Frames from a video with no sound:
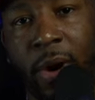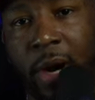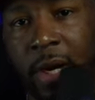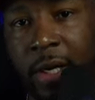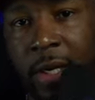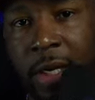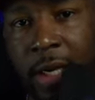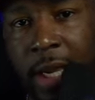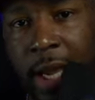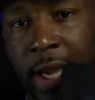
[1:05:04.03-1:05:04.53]
a
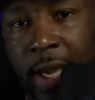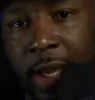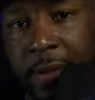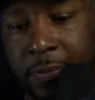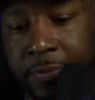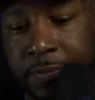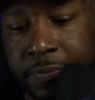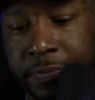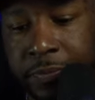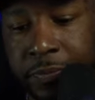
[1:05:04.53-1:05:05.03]
part of the
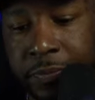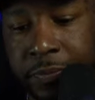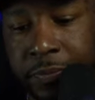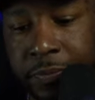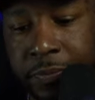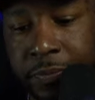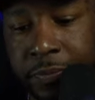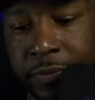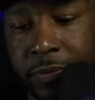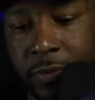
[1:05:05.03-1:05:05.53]
game.
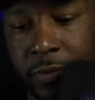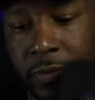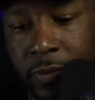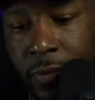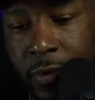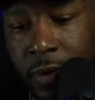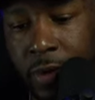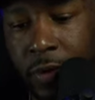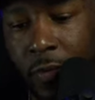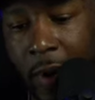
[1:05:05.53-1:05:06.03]

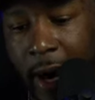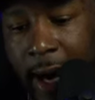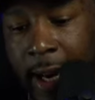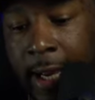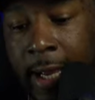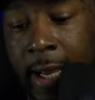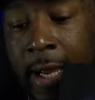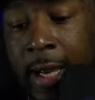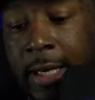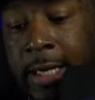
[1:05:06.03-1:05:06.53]

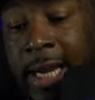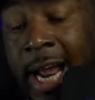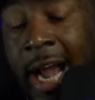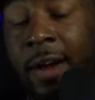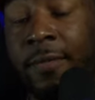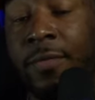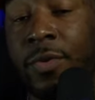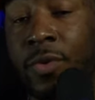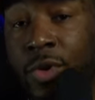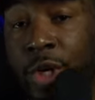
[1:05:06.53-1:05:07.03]
Right
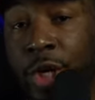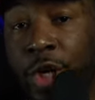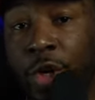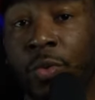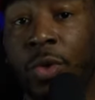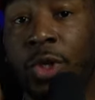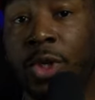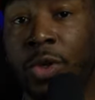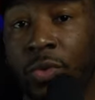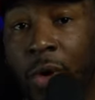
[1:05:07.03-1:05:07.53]
now, if you
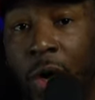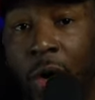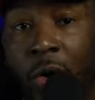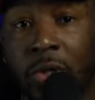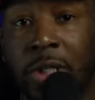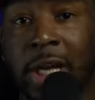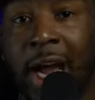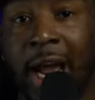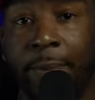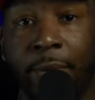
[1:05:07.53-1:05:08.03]
deal with the
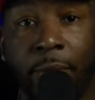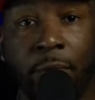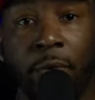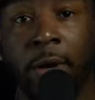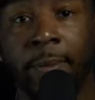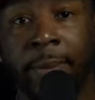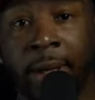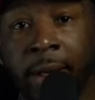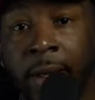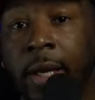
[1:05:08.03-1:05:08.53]
wrong type
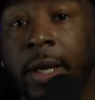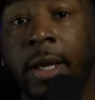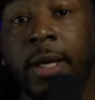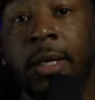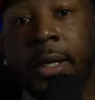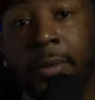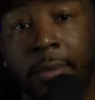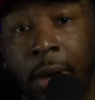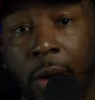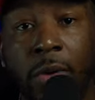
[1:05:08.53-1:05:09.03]
of woman,
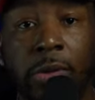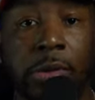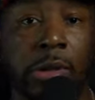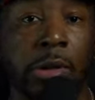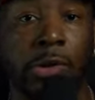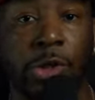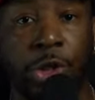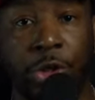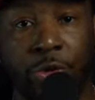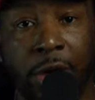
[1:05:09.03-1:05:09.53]
them
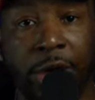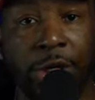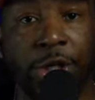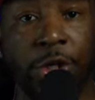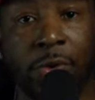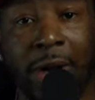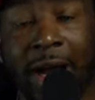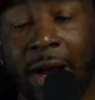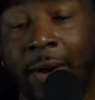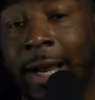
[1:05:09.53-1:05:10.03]
hoes gonna
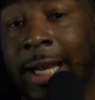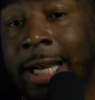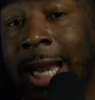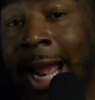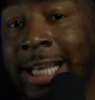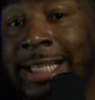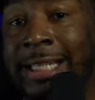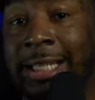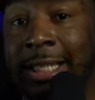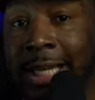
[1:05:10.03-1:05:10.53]
stress you out,
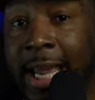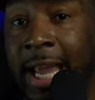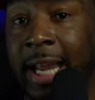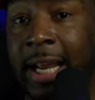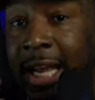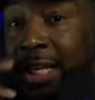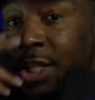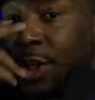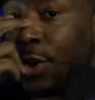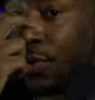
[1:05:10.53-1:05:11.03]
and that's a
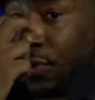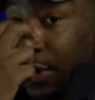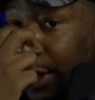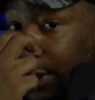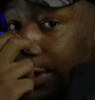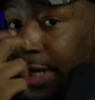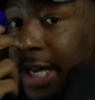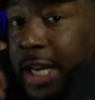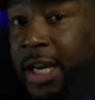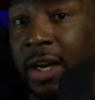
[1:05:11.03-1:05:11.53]
negative. That's a
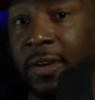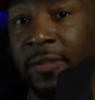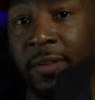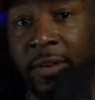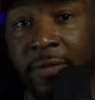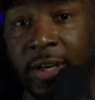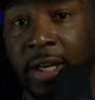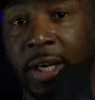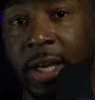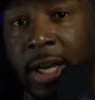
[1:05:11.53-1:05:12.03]
real
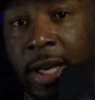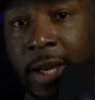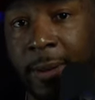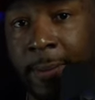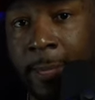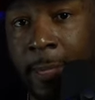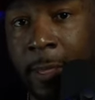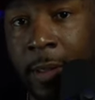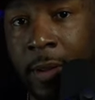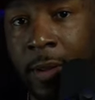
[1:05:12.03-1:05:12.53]
negative of the
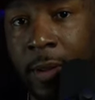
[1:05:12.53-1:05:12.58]
game.